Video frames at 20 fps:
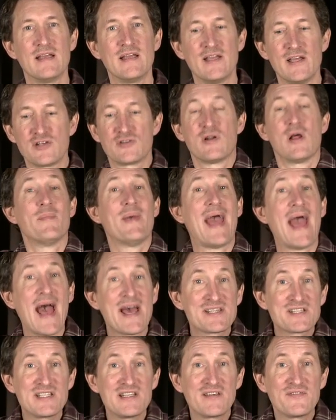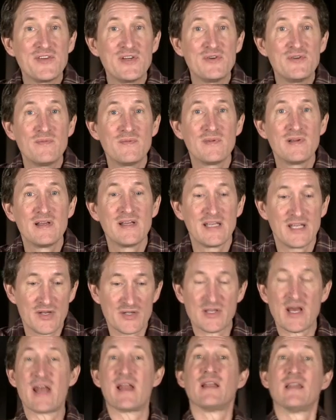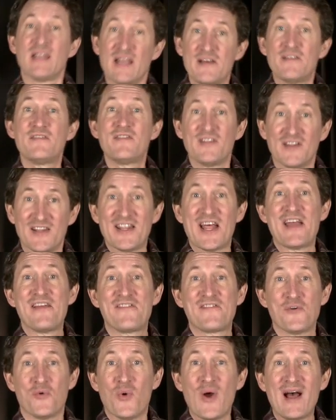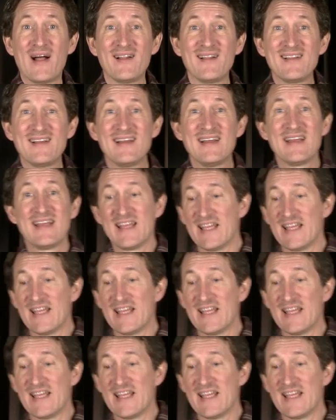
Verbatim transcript: Here's what I'm asking of you. Here's how to live life well.